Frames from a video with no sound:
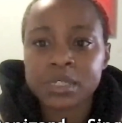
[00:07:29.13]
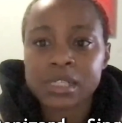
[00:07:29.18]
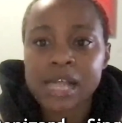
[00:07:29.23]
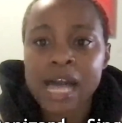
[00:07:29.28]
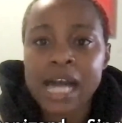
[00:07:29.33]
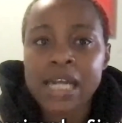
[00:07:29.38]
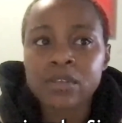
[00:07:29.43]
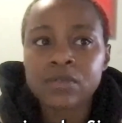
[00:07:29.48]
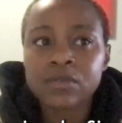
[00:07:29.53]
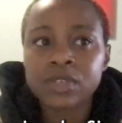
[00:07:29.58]
is a
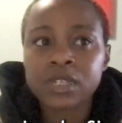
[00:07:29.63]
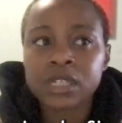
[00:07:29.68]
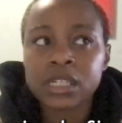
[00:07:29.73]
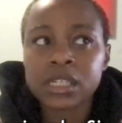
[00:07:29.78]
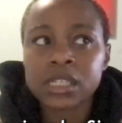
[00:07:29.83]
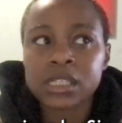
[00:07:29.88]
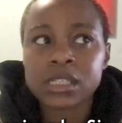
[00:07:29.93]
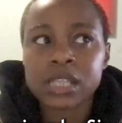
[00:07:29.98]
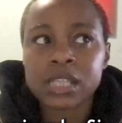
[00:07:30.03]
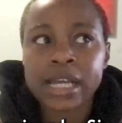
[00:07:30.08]
lot of
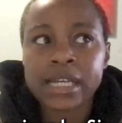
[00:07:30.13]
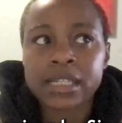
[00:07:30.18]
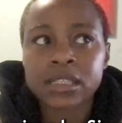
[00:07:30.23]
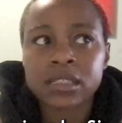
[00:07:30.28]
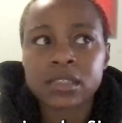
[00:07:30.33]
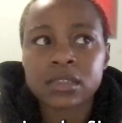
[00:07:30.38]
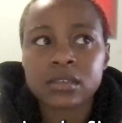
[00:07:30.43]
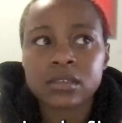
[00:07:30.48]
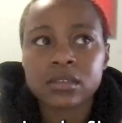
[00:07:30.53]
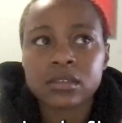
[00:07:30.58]
it is
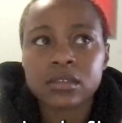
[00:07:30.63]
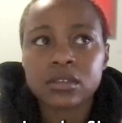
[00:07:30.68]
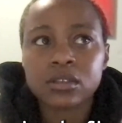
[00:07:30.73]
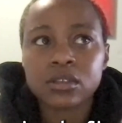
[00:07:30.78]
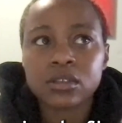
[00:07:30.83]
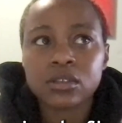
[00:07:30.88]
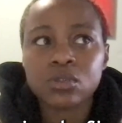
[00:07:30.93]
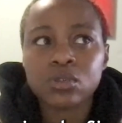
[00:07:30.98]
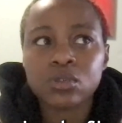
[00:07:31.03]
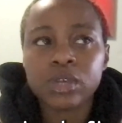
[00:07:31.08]
like,
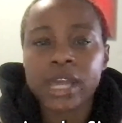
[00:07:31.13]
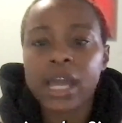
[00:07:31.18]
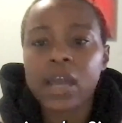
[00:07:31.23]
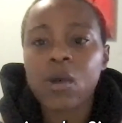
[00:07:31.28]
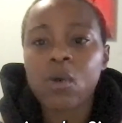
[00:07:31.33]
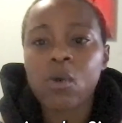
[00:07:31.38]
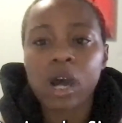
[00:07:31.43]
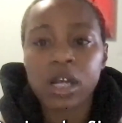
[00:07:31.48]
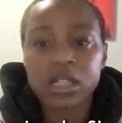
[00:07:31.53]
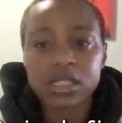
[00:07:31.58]
you
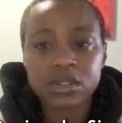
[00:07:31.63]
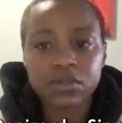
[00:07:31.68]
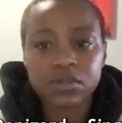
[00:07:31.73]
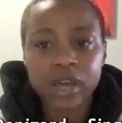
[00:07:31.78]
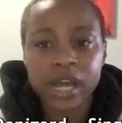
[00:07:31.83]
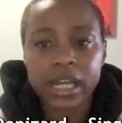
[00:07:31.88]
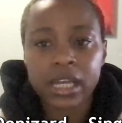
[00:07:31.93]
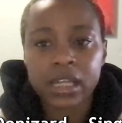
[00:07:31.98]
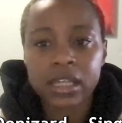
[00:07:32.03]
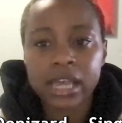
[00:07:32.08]
can't
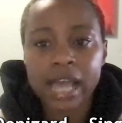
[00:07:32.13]
quantify it.